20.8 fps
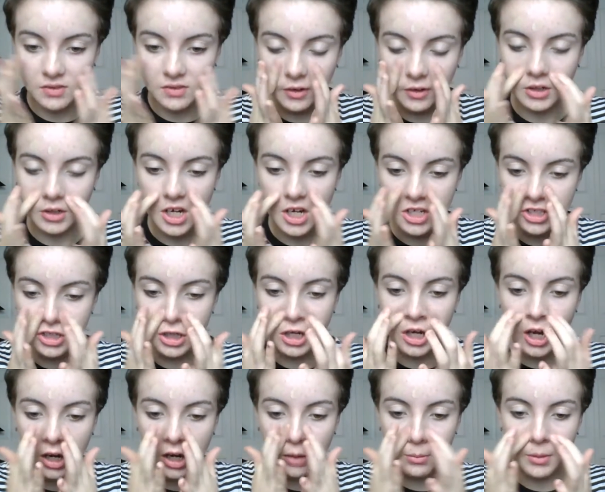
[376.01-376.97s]
foundation,
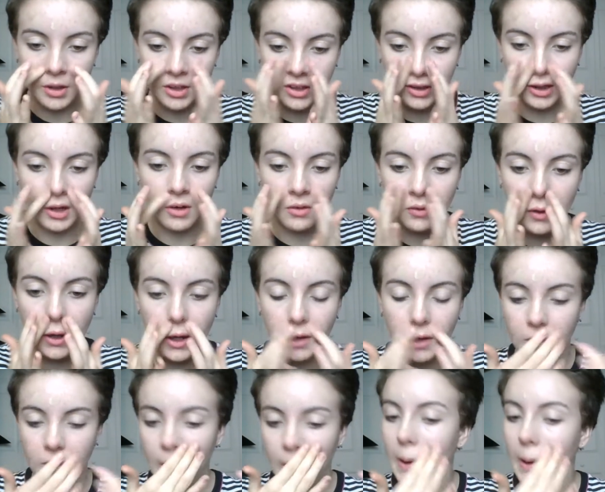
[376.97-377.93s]
and I don't mix it in with
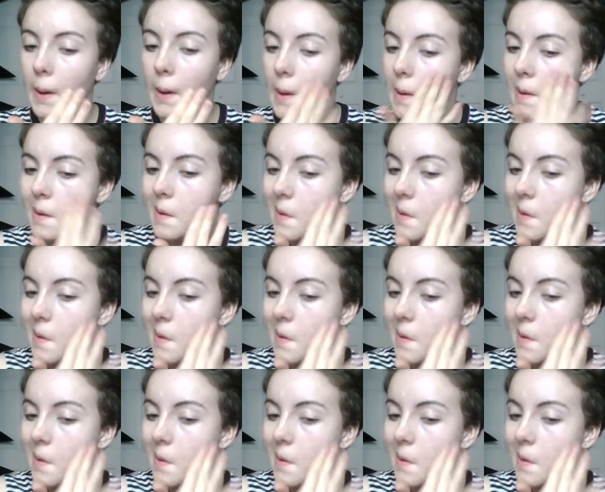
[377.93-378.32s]
anything.